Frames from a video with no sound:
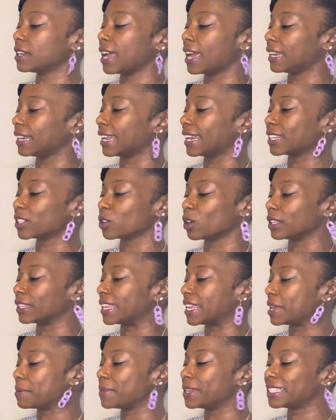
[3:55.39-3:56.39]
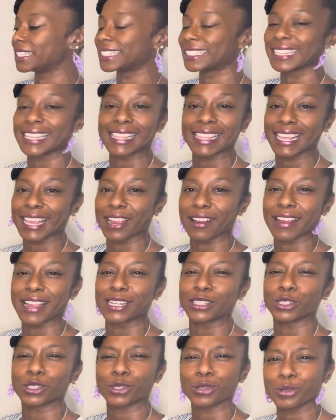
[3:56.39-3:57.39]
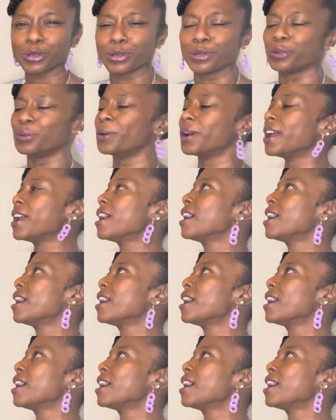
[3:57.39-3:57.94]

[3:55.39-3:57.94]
I liked all the images in there, and two,